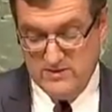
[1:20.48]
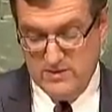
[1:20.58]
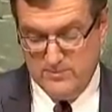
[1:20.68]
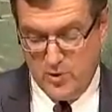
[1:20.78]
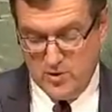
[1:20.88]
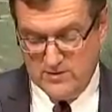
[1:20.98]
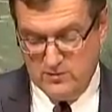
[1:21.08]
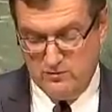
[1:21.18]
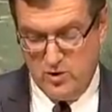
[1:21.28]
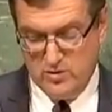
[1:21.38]
These
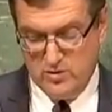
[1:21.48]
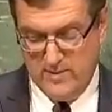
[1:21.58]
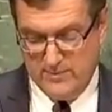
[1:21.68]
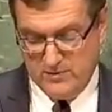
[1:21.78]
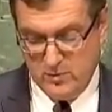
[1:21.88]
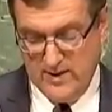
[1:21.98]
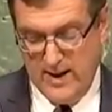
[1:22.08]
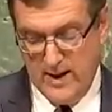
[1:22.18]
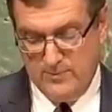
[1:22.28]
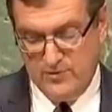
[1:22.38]
important roadmaps will
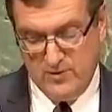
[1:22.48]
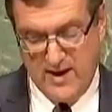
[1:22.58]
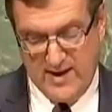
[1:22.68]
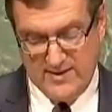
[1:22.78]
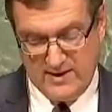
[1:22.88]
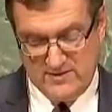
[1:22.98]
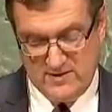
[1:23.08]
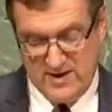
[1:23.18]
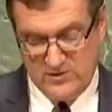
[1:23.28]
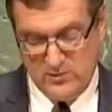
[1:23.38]
help to guide
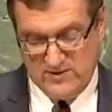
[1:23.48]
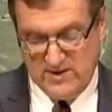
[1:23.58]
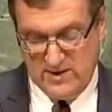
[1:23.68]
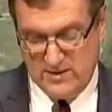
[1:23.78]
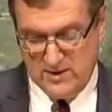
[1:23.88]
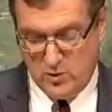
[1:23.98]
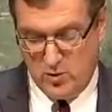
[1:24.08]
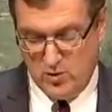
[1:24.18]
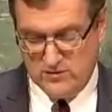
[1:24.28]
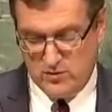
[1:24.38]
us as we set the
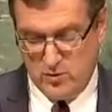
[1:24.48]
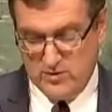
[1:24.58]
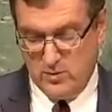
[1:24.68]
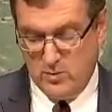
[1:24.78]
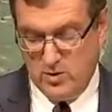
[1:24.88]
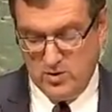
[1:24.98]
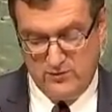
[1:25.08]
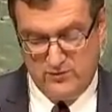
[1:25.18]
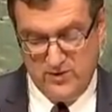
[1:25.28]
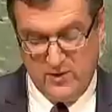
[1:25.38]
course toward a
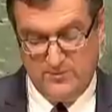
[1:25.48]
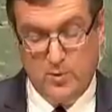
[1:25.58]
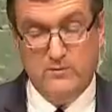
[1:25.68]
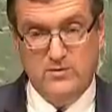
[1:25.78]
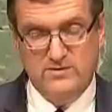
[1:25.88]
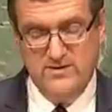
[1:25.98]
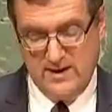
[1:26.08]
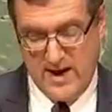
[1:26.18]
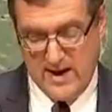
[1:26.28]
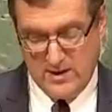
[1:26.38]
world free of
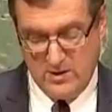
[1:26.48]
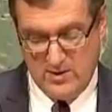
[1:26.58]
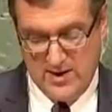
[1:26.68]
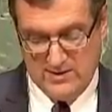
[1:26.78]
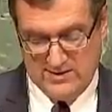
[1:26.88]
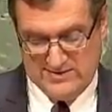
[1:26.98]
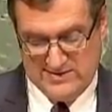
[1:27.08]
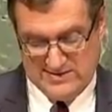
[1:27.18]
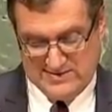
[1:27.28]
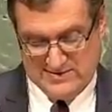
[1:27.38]
poverty, hunger, and
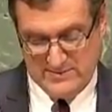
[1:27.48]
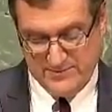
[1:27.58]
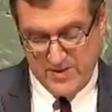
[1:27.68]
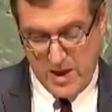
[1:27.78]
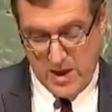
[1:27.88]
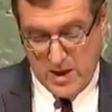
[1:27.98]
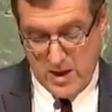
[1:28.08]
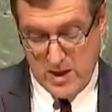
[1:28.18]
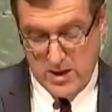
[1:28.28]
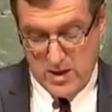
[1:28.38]
disease.
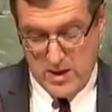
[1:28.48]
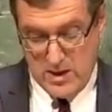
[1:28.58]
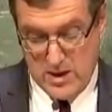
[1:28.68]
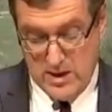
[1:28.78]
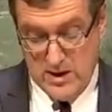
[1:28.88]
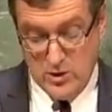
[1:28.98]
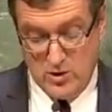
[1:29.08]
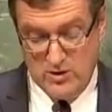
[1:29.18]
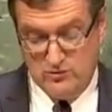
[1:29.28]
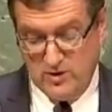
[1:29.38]

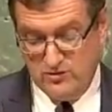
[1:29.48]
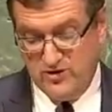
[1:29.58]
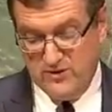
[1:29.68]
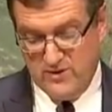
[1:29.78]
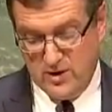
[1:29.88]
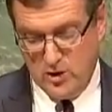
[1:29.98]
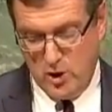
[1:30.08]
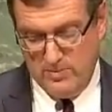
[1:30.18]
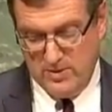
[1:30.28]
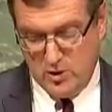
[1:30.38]
In order to achieve our
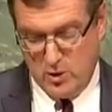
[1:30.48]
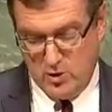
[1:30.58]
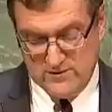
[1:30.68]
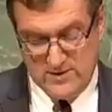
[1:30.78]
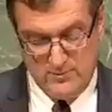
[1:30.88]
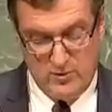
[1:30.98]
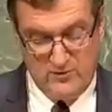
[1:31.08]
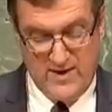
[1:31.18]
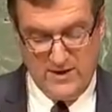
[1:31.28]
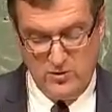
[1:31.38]
global goals and
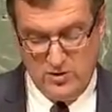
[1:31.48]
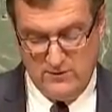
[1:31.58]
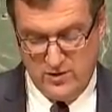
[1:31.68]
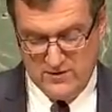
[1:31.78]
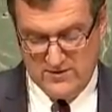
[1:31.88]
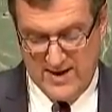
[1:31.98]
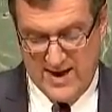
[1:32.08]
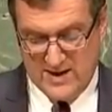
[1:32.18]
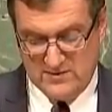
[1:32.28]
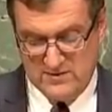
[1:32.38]
provide
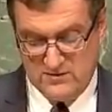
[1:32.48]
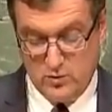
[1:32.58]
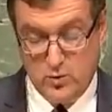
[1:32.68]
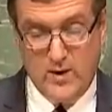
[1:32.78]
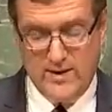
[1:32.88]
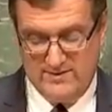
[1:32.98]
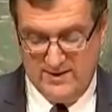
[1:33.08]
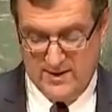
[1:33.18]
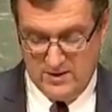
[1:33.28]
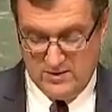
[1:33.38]
universal access to
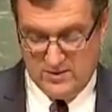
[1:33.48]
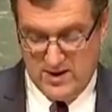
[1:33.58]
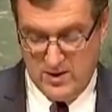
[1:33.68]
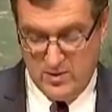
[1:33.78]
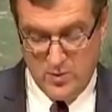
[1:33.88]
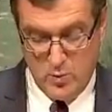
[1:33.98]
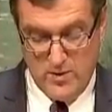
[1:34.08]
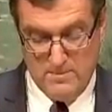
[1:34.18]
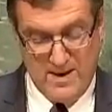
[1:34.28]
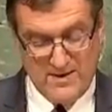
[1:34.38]
quality health care,
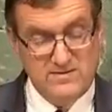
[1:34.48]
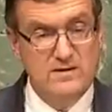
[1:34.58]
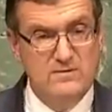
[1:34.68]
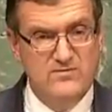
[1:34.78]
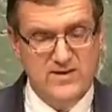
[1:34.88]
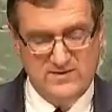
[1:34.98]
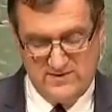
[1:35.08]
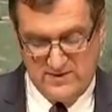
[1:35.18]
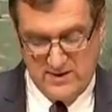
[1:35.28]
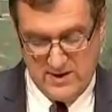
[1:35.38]
we must
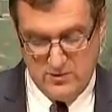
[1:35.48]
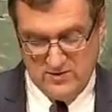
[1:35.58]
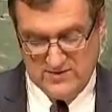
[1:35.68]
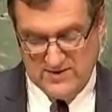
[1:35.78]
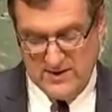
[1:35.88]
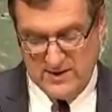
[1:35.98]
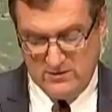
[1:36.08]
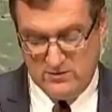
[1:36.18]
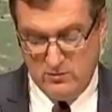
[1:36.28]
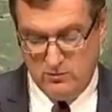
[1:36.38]
invest in
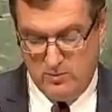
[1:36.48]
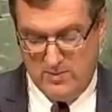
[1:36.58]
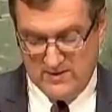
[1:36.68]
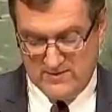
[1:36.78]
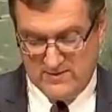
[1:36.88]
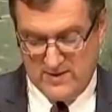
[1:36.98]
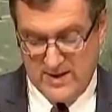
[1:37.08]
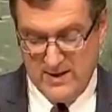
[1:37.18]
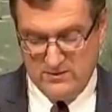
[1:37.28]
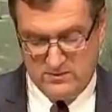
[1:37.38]
resilient, robust
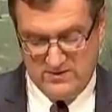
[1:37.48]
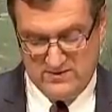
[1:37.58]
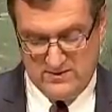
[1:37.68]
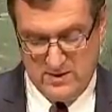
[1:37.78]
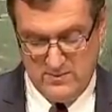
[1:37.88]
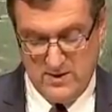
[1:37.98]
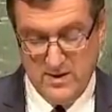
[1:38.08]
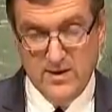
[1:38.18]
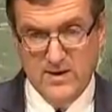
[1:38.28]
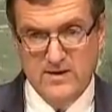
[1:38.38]
health system,
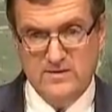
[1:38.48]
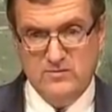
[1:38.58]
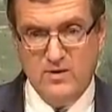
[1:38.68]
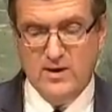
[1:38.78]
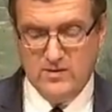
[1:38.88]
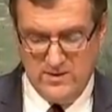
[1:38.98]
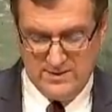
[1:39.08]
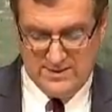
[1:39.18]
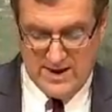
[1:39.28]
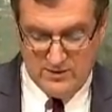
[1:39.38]

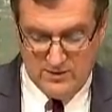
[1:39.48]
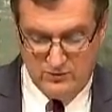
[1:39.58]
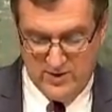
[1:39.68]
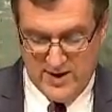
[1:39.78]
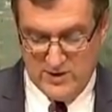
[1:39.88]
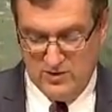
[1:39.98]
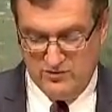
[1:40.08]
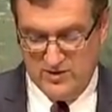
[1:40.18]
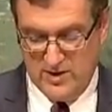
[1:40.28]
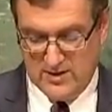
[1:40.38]
strengthen country and
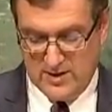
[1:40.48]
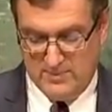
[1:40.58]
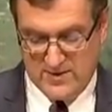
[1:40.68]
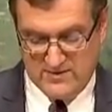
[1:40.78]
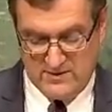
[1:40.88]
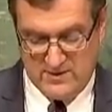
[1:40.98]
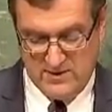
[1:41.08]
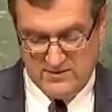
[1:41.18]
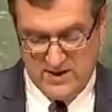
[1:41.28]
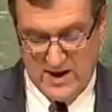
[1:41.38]
regional
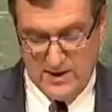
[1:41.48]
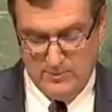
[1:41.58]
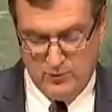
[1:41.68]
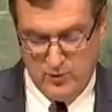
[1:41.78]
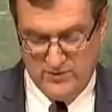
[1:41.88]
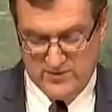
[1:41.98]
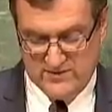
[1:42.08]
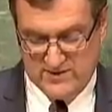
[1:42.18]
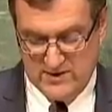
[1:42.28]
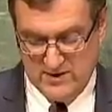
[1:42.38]
capacities, and improve the
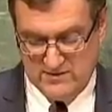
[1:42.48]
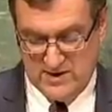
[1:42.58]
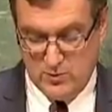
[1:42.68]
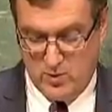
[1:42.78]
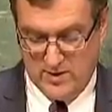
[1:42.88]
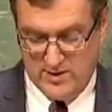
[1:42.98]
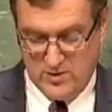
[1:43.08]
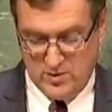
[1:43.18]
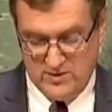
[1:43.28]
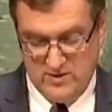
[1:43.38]
skills and
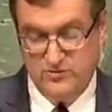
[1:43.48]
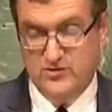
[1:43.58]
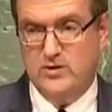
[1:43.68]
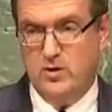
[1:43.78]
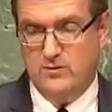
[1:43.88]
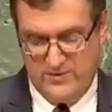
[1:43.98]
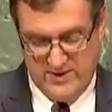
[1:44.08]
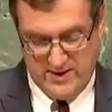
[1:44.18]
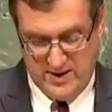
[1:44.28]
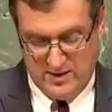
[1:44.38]
working condition of
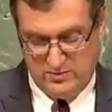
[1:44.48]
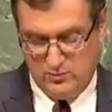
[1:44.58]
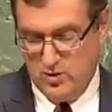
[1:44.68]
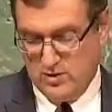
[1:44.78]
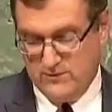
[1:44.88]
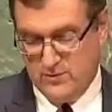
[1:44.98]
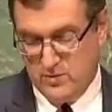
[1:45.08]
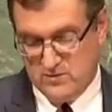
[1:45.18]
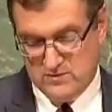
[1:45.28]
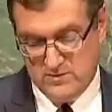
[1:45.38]
the health
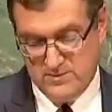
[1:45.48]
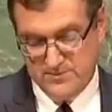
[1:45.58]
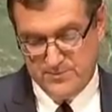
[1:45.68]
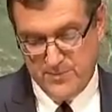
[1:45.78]
workforce.